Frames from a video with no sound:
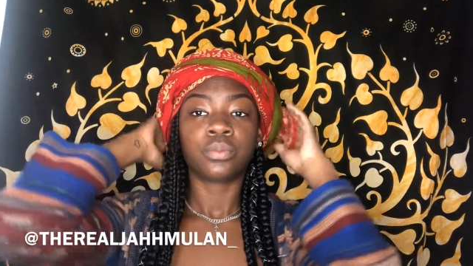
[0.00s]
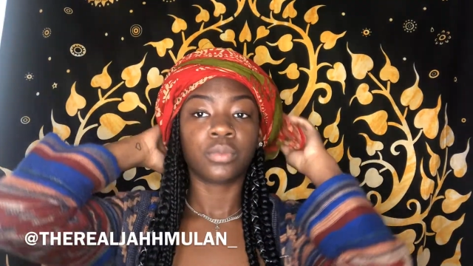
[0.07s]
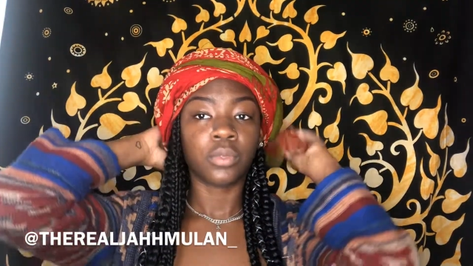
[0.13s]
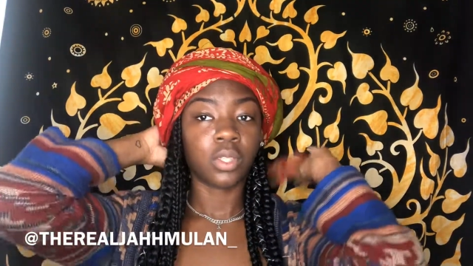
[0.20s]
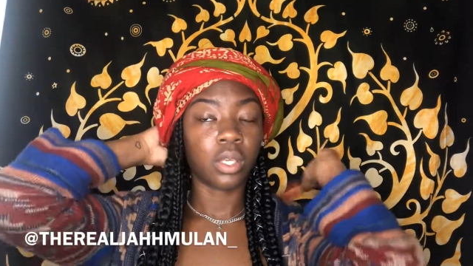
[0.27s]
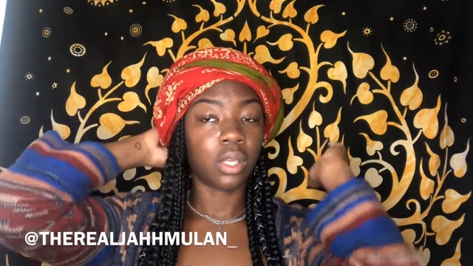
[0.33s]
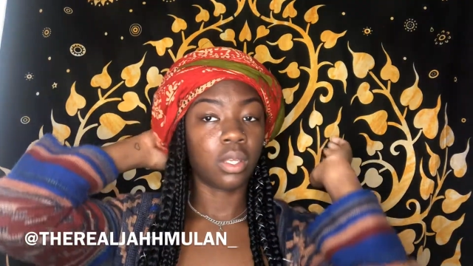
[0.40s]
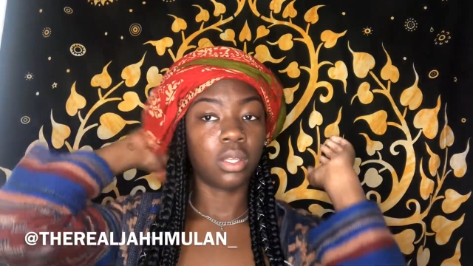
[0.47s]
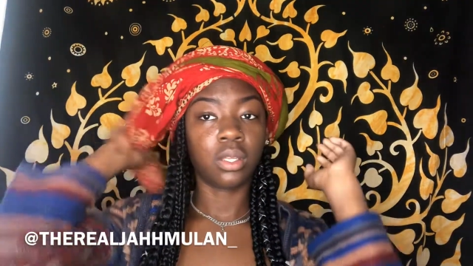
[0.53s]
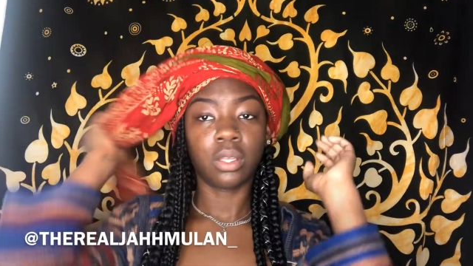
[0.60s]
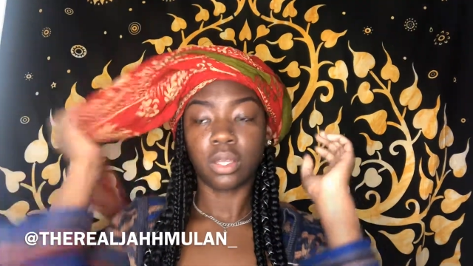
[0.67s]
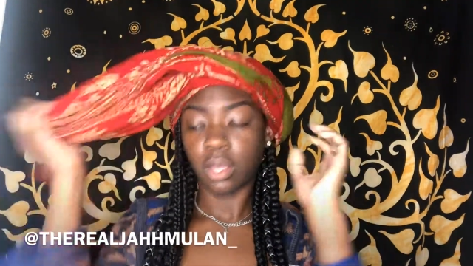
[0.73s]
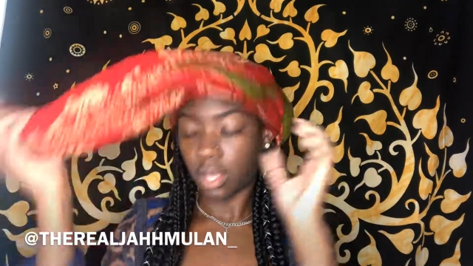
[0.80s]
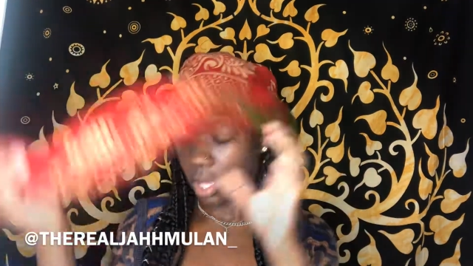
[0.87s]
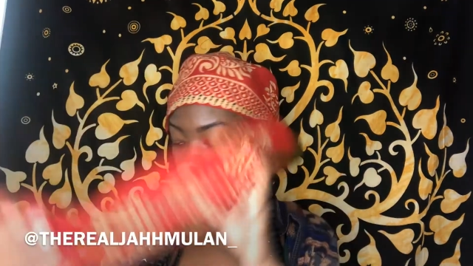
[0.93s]
Okay,
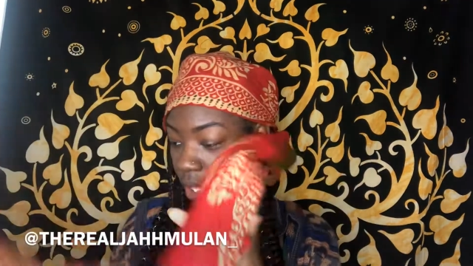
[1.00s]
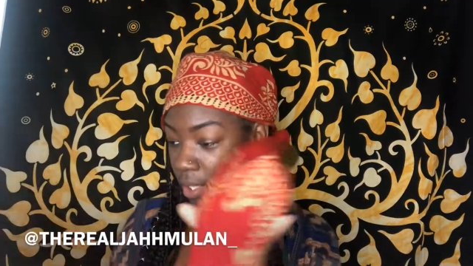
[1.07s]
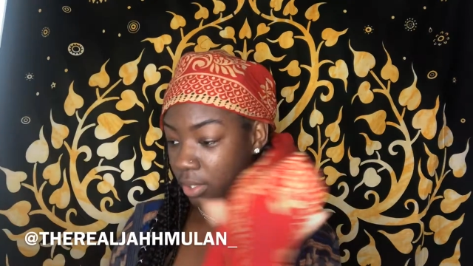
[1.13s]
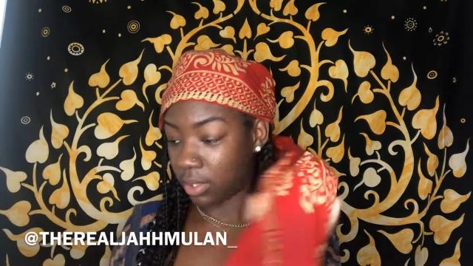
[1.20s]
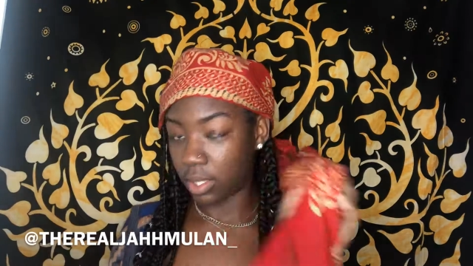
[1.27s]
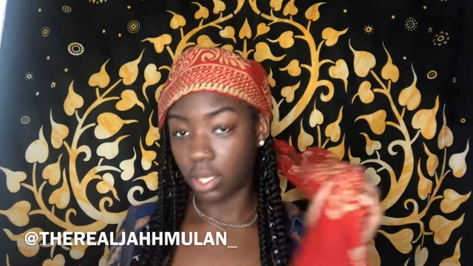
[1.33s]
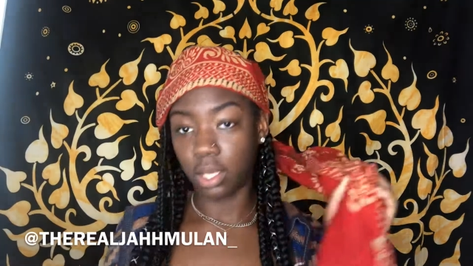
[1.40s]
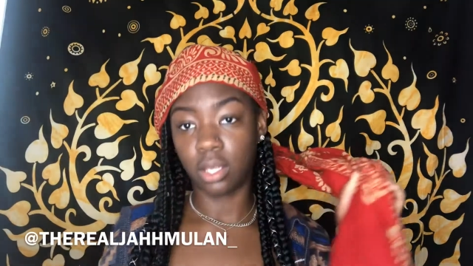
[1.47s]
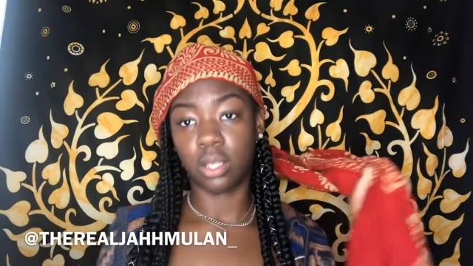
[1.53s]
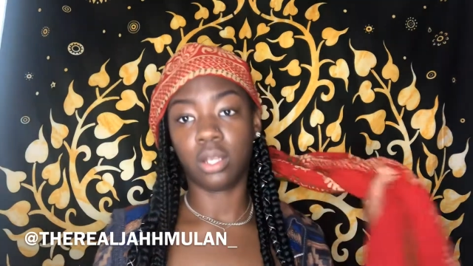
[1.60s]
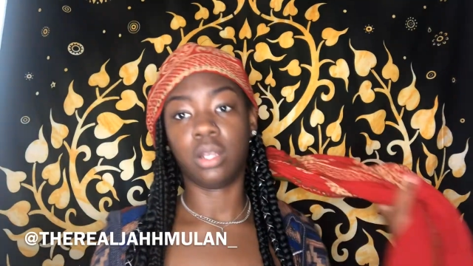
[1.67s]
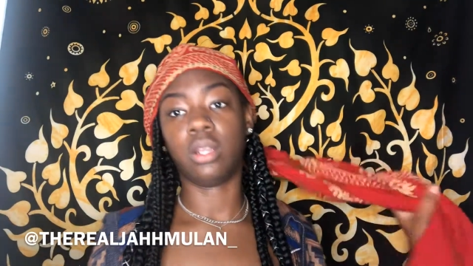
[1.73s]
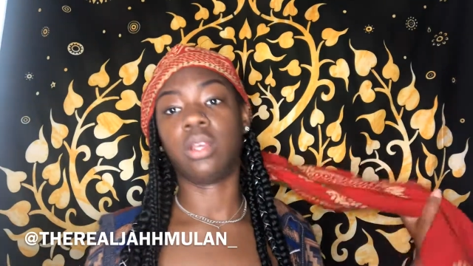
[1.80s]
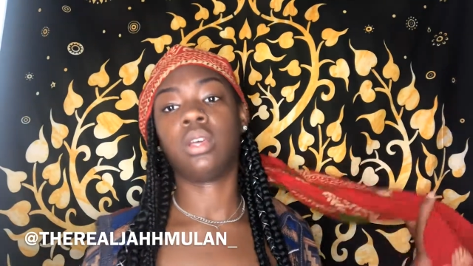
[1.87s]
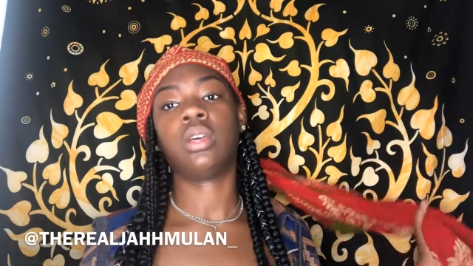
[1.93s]
and
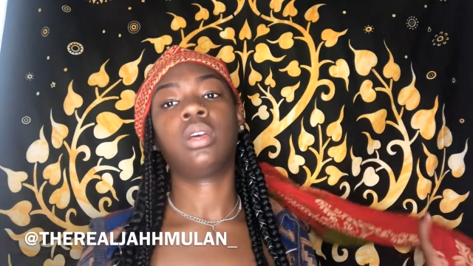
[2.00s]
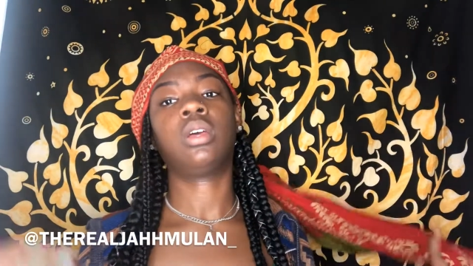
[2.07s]
then